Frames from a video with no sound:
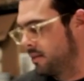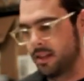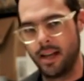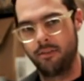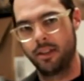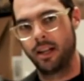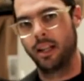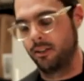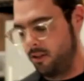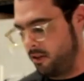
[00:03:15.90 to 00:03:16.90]
The knife that I
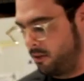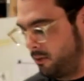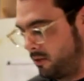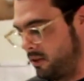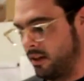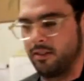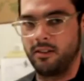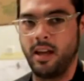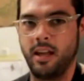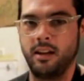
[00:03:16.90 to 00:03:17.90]
like to use is a
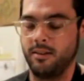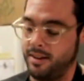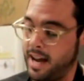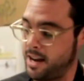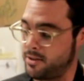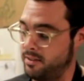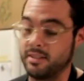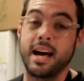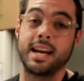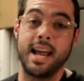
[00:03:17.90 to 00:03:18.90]
10, uh, actually it's
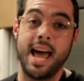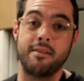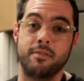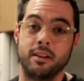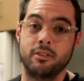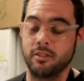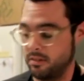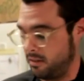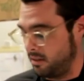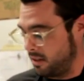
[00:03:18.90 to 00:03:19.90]
a nine and a half inch,
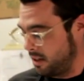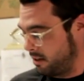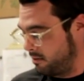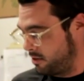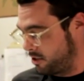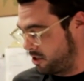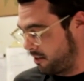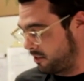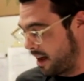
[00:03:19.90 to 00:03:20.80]
uh, just chef's